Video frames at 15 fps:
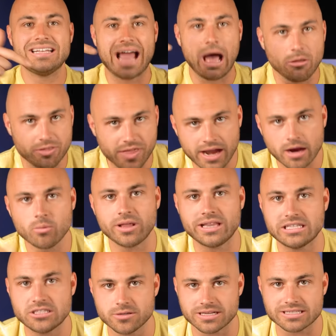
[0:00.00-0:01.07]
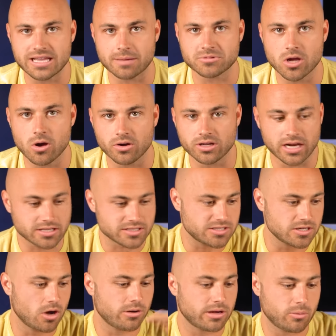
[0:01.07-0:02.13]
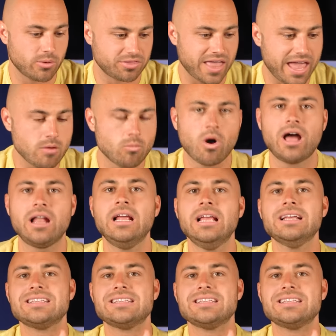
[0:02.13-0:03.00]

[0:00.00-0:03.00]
now they're willing to accept coconuts to go get what they want,